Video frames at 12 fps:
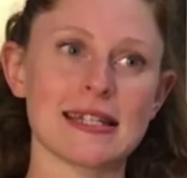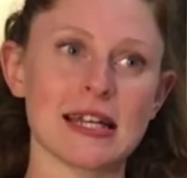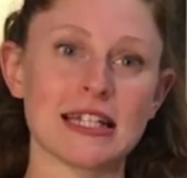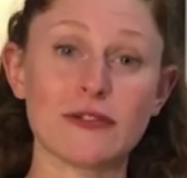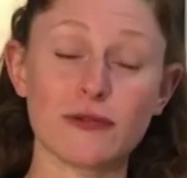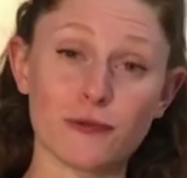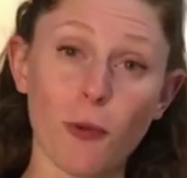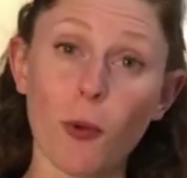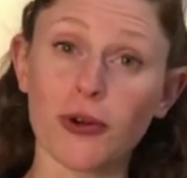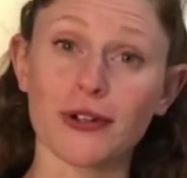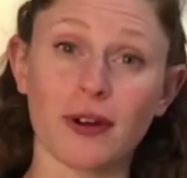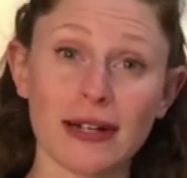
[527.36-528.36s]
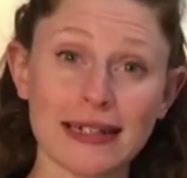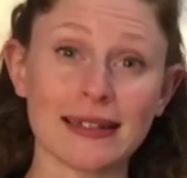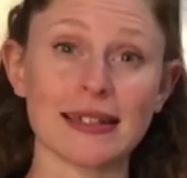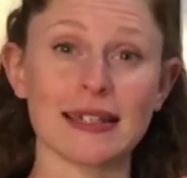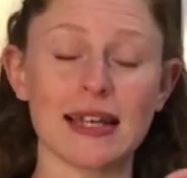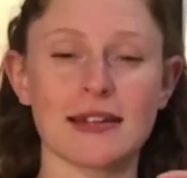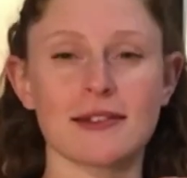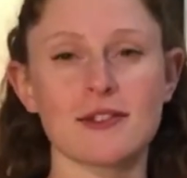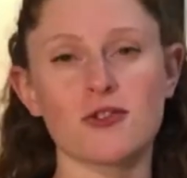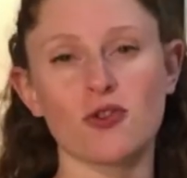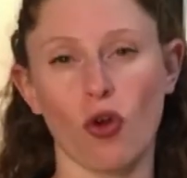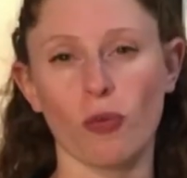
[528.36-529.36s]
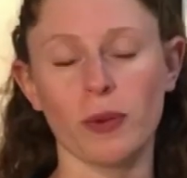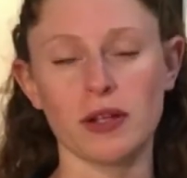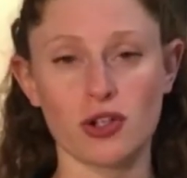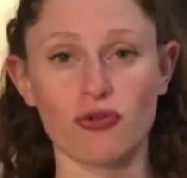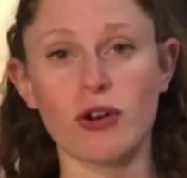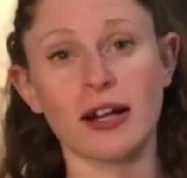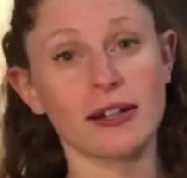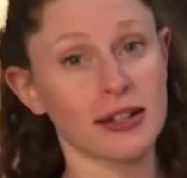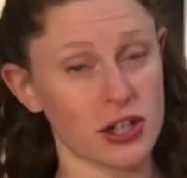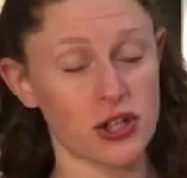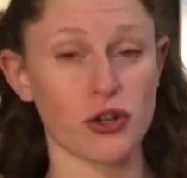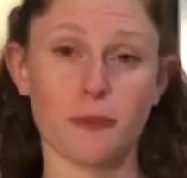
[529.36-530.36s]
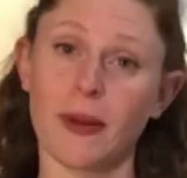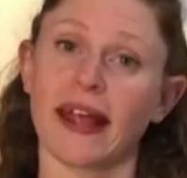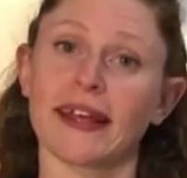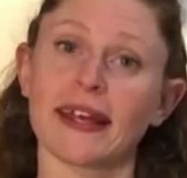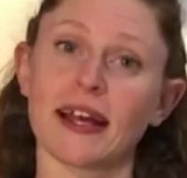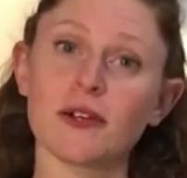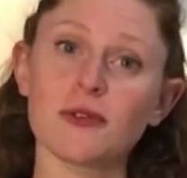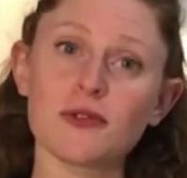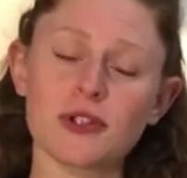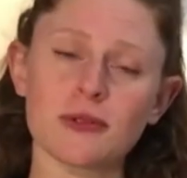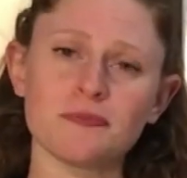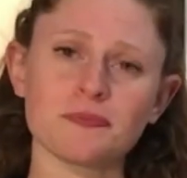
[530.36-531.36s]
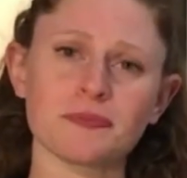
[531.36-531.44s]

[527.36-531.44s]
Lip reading: a fortnightly installment directly into your bank account,